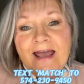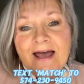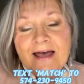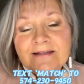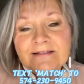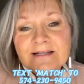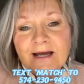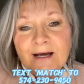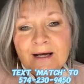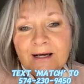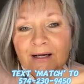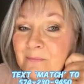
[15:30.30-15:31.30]
And
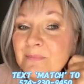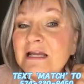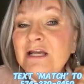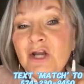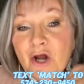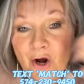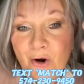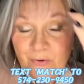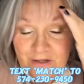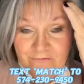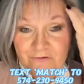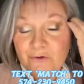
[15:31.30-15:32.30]
let me
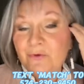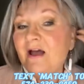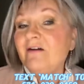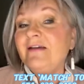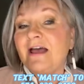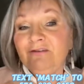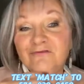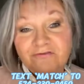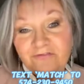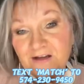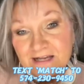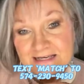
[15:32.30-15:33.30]
know if you have had
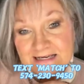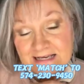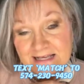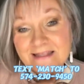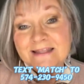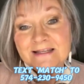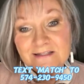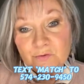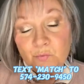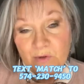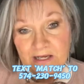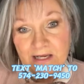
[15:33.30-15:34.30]
fun
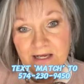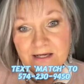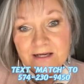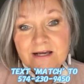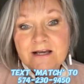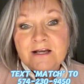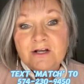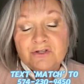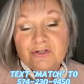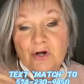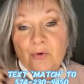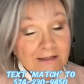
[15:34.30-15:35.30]
this week.
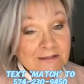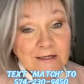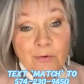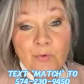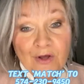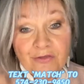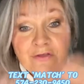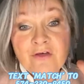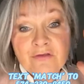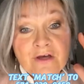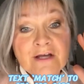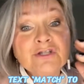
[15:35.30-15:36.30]
They're ending
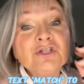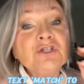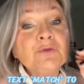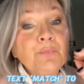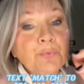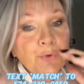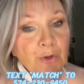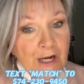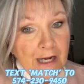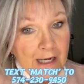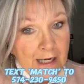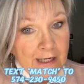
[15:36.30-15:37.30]
with the
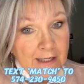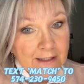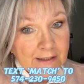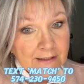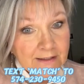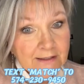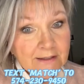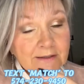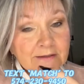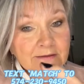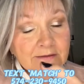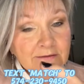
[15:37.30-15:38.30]
spring
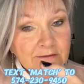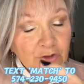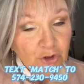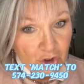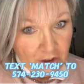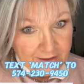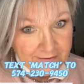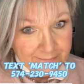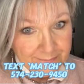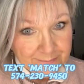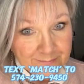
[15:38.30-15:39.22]
look.